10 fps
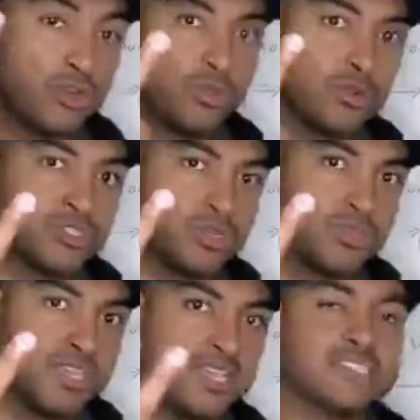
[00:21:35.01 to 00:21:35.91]
those two
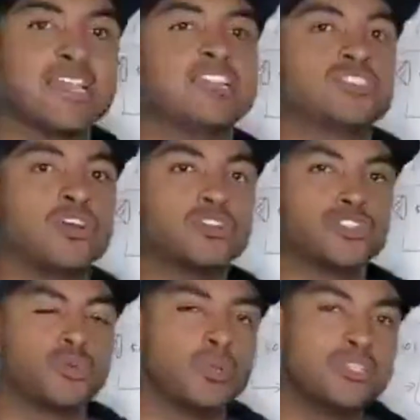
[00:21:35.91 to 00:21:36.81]
things, and as long as
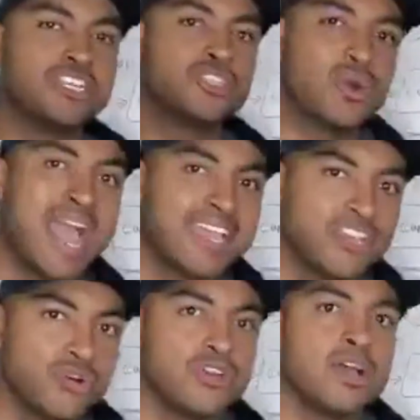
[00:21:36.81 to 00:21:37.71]
you're willing to track
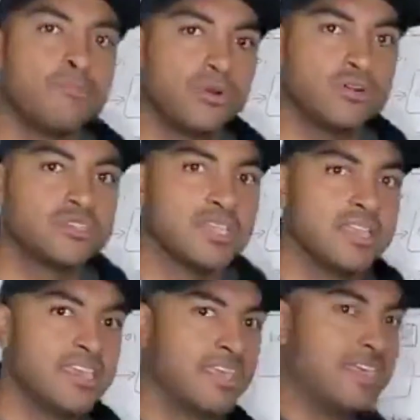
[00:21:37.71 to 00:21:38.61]
your numbers,
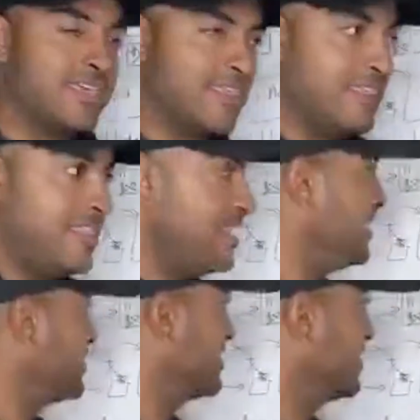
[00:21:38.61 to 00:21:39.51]

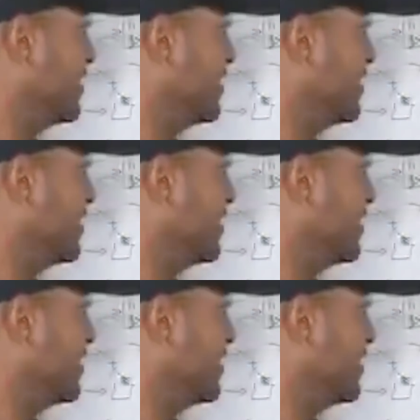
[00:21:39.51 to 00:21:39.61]
this